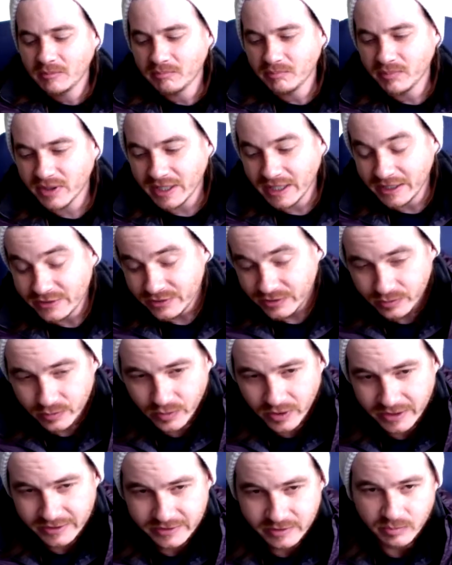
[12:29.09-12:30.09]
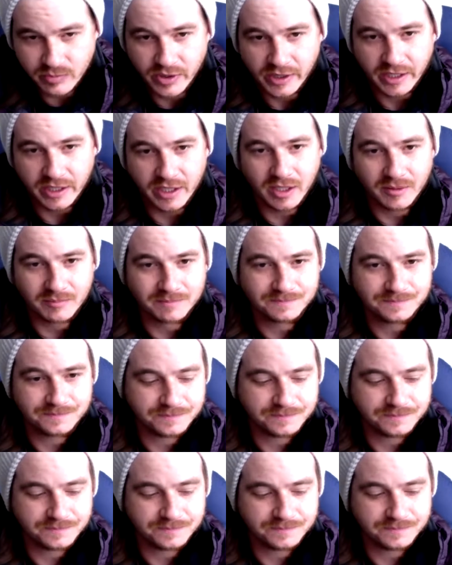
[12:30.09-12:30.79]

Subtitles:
But I do want to bring it up